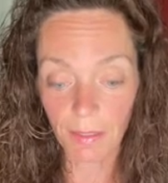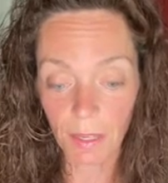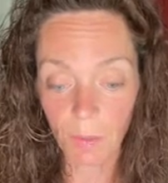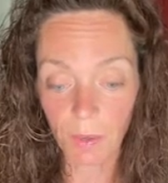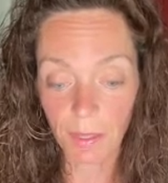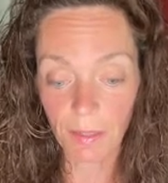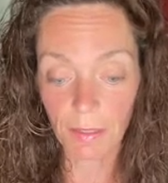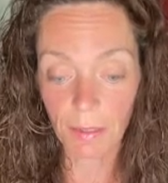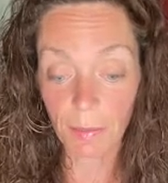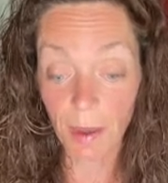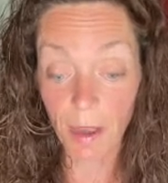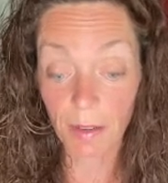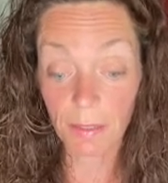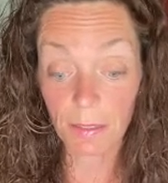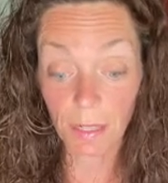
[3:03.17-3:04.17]
They wanted
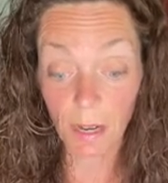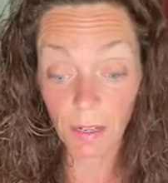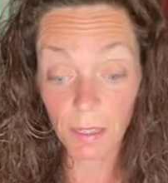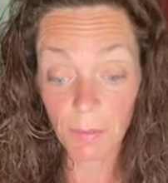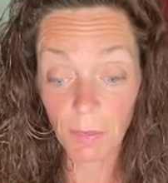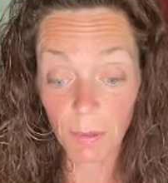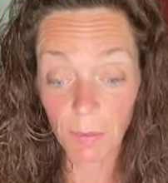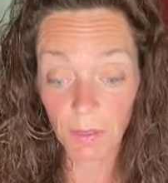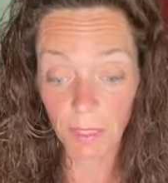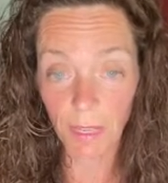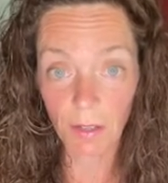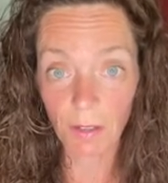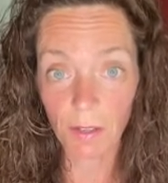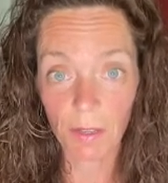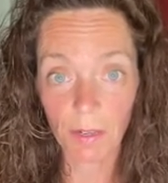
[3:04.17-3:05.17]
to document what they
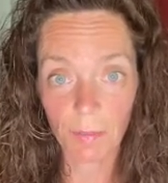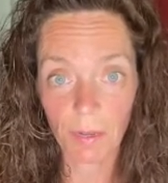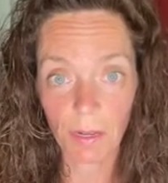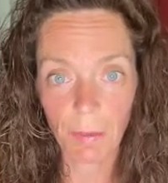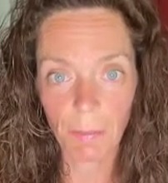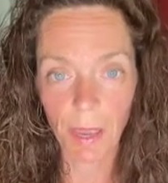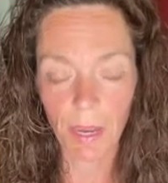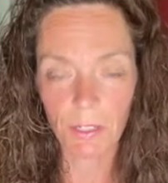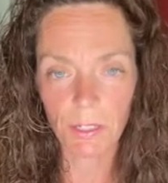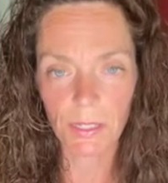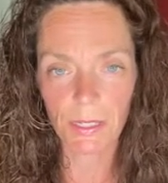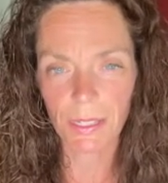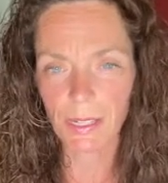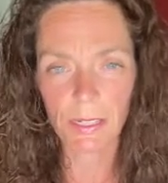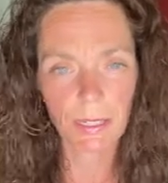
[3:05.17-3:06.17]
could. I mean, imagine
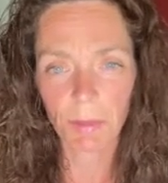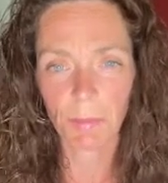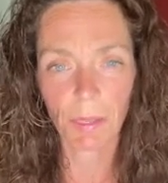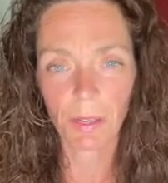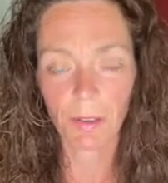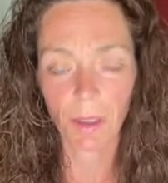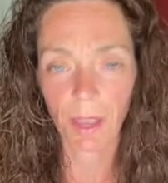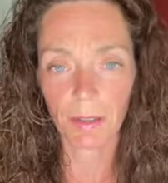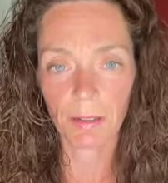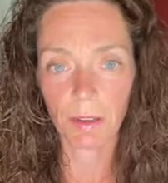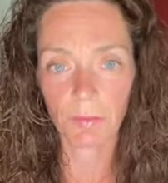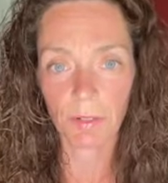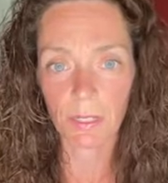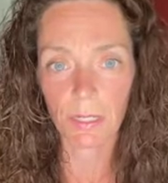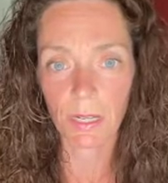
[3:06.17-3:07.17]
seeing something you had
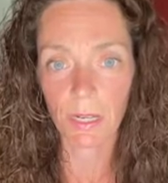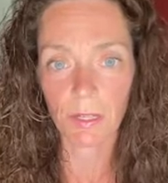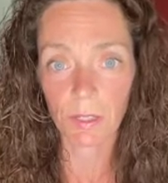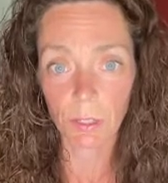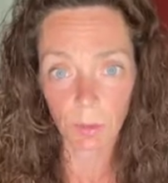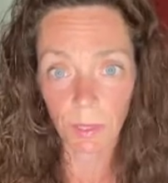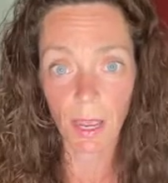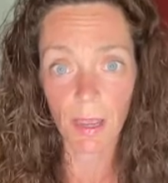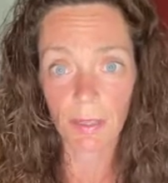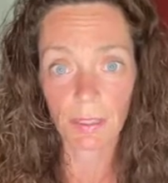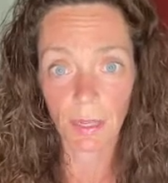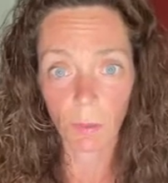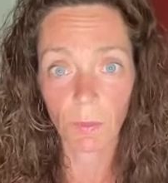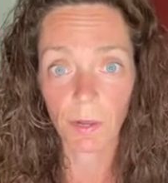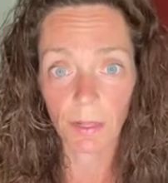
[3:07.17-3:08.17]
never seen. So yes,
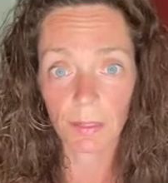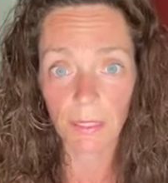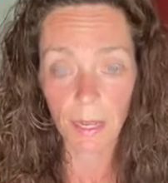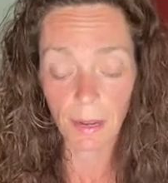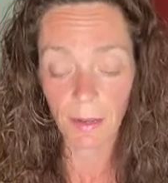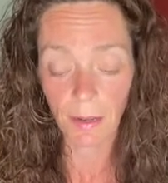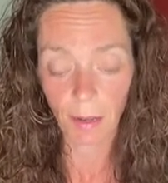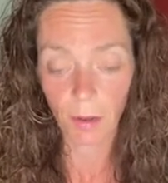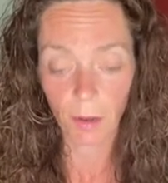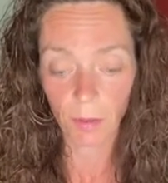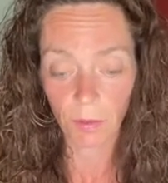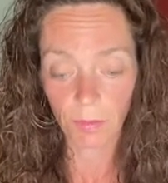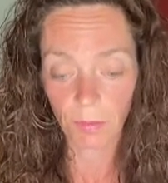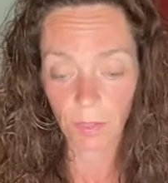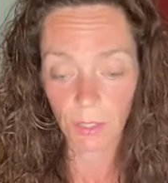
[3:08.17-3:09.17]
they want to take all
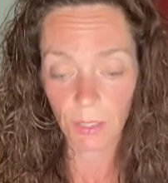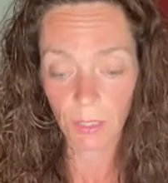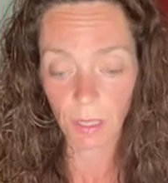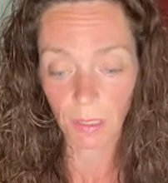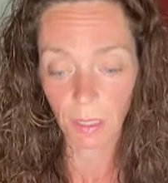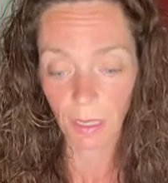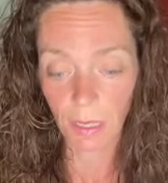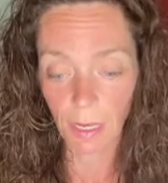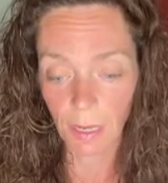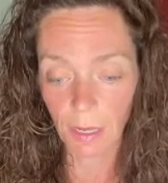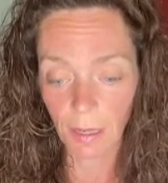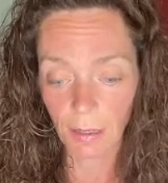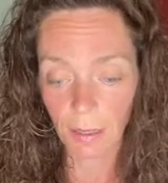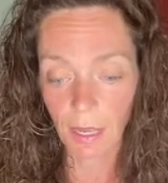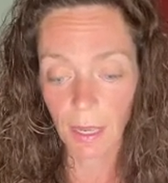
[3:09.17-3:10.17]
the footage that they
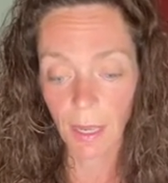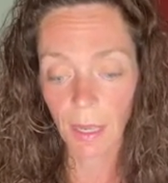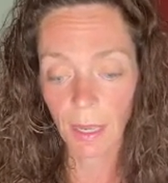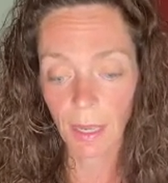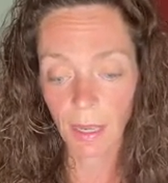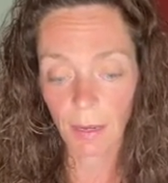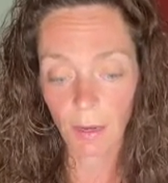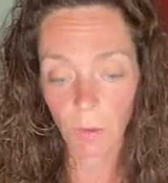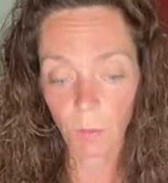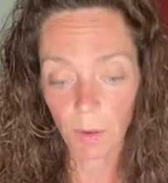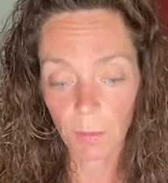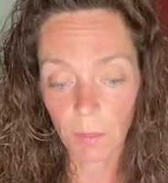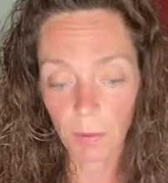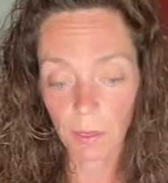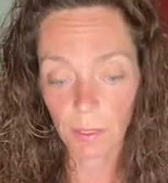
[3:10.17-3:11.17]
can. And at
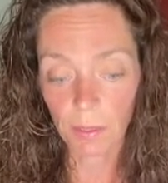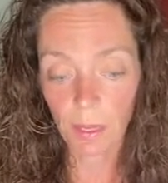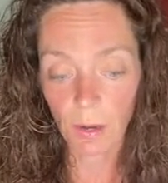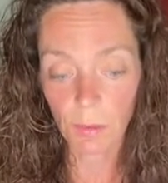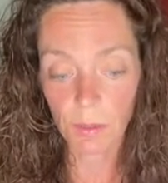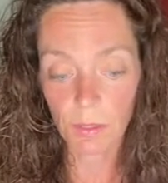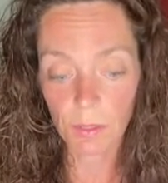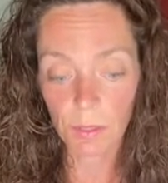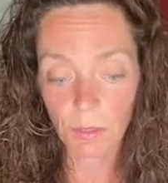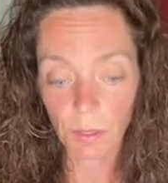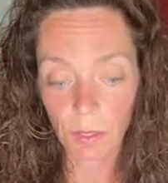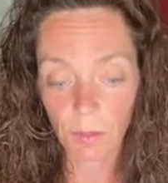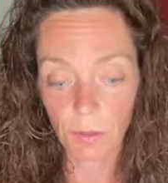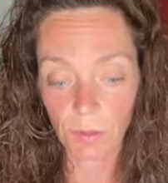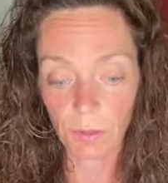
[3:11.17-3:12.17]
one point they were
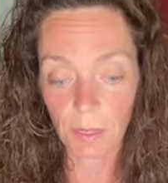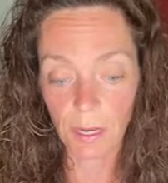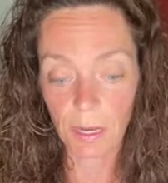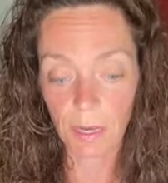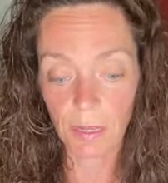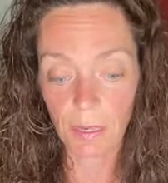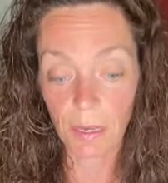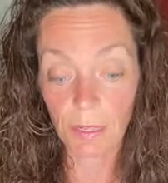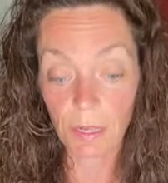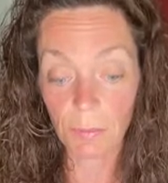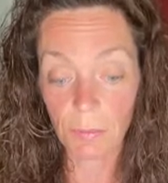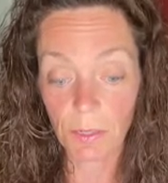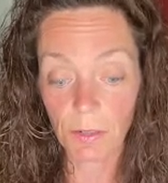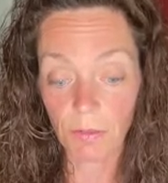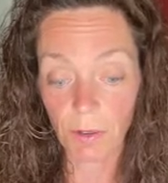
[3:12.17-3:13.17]
startled and
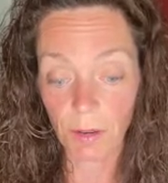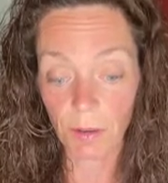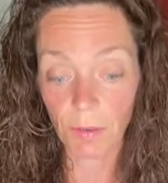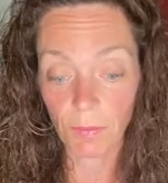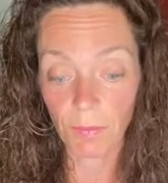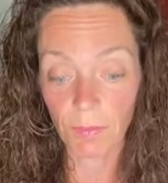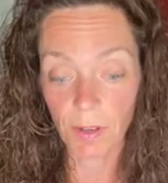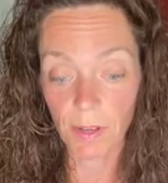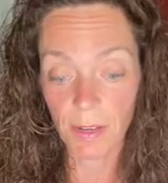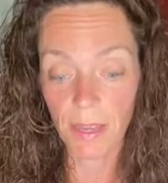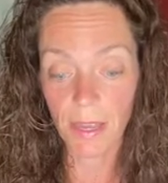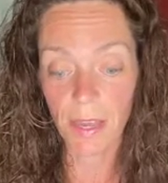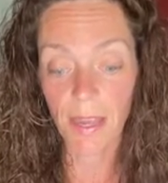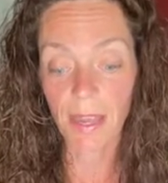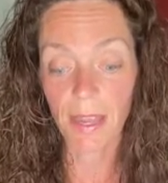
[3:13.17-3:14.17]
attempted to run on foot
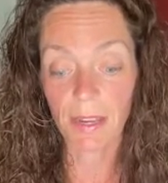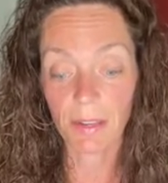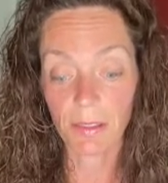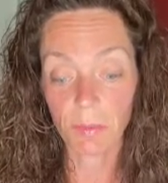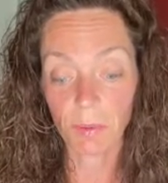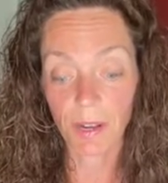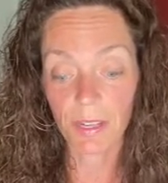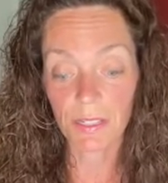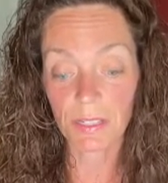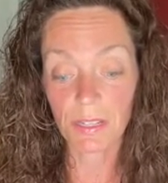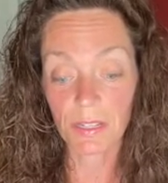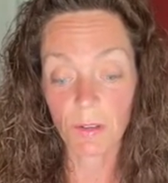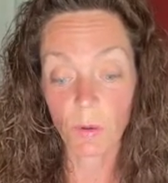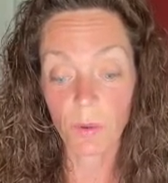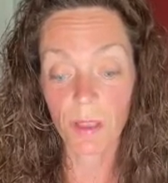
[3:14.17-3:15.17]
and in the
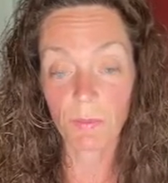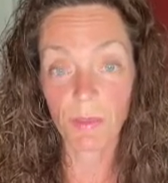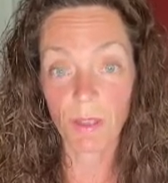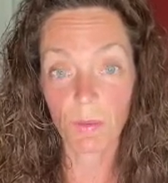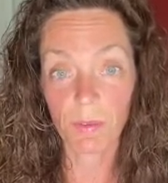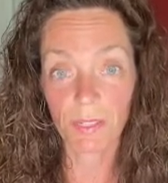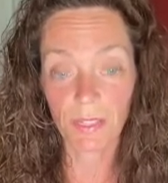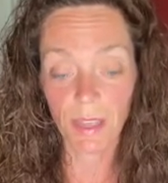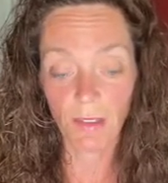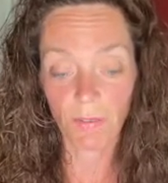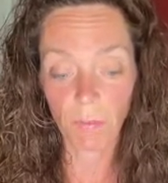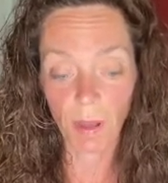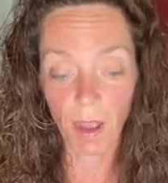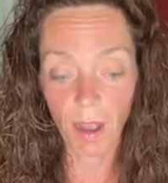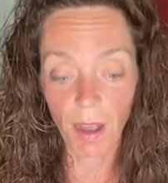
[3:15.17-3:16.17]
process equipment was left
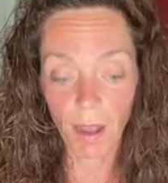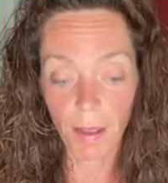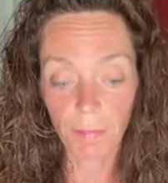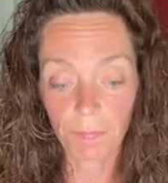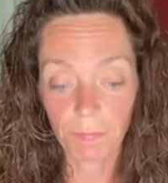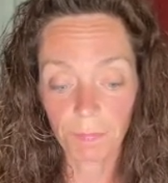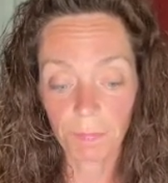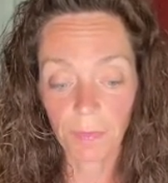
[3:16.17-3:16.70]
behind.